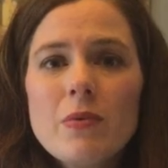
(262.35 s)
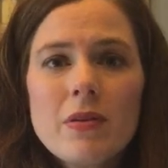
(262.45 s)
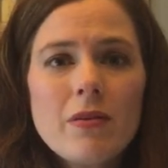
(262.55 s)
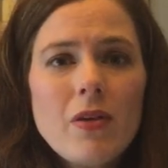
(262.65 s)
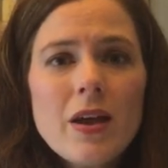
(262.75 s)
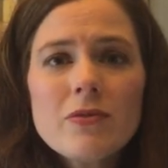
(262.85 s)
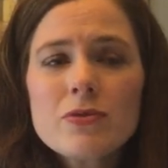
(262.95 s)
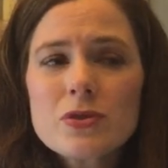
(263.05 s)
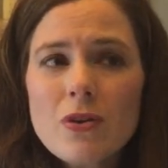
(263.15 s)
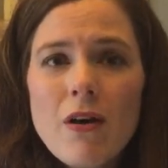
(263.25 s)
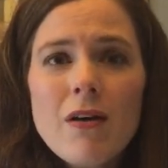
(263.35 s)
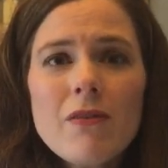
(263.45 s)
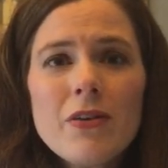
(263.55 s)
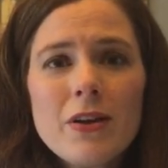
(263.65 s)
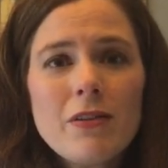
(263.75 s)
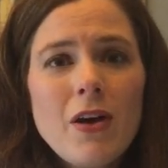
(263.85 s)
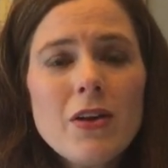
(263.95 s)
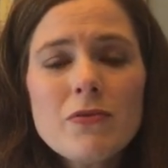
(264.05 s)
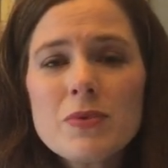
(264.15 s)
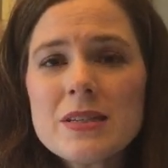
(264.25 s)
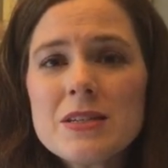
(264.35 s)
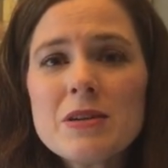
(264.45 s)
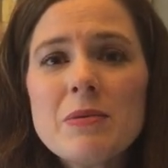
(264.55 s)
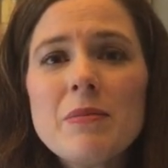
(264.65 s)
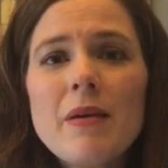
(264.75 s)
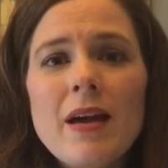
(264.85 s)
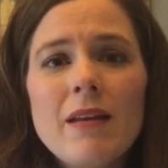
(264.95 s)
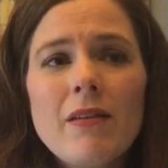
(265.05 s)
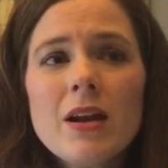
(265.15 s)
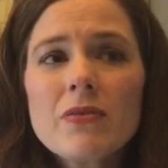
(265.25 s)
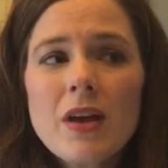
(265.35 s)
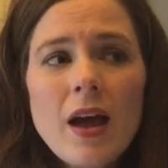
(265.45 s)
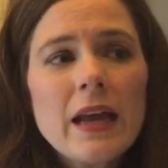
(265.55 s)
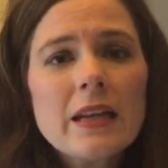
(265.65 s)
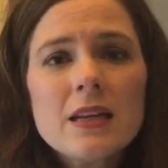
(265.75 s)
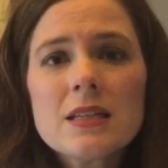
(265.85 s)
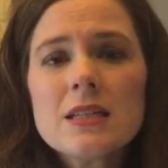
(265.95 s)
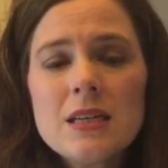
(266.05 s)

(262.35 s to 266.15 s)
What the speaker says: with a lot of resolve and a lot of wisdom and a lot of kindness,